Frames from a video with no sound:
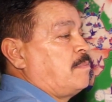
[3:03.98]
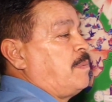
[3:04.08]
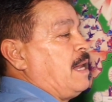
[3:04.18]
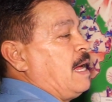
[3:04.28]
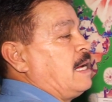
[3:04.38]

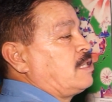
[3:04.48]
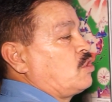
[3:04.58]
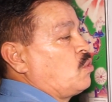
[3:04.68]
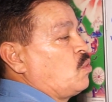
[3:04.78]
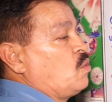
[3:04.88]

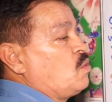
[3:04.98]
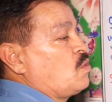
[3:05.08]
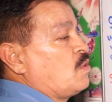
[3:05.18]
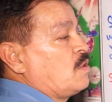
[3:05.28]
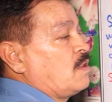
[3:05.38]
Plus 2
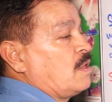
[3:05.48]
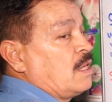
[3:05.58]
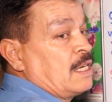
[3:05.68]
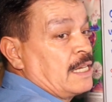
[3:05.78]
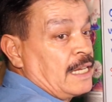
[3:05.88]

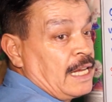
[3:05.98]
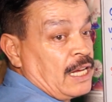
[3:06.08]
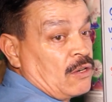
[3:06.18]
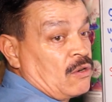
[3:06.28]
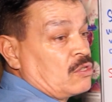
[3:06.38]

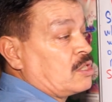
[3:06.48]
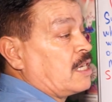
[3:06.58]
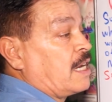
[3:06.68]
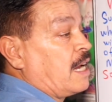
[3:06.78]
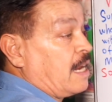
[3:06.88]
equals
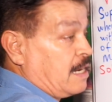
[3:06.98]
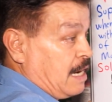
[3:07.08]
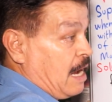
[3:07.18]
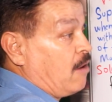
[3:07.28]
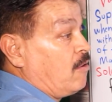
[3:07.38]

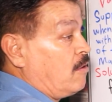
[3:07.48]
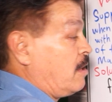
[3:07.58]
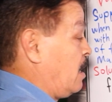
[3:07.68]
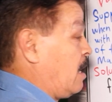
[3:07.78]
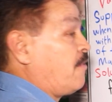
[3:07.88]
now
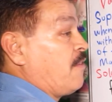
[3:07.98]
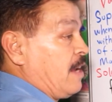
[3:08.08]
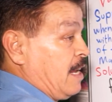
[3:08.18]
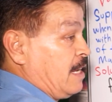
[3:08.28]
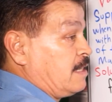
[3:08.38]

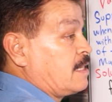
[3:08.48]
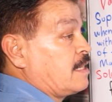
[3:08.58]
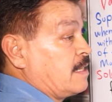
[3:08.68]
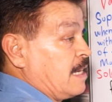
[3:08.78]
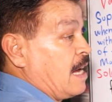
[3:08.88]
Fx,
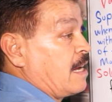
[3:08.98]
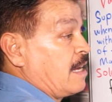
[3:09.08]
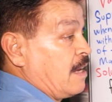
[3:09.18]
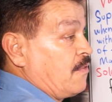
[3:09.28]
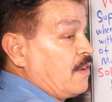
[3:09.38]
yeah,
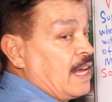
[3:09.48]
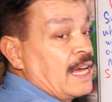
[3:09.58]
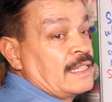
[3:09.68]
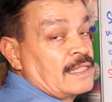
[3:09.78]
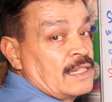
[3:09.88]

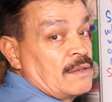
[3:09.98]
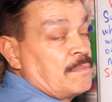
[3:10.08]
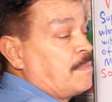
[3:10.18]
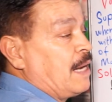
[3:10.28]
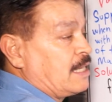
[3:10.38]
Fx
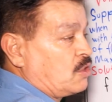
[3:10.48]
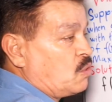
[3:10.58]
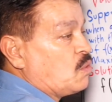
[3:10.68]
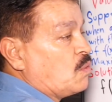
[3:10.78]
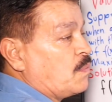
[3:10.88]
plus
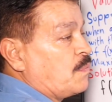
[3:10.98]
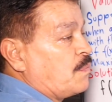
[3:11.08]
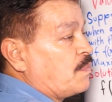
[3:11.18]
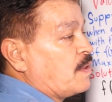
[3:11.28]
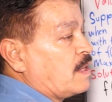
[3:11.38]
2,
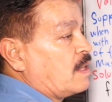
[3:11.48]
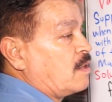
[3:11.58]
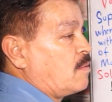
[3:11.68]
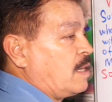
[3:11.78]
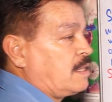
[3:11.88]

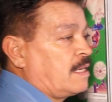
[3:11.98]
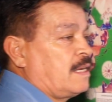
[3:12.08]
right?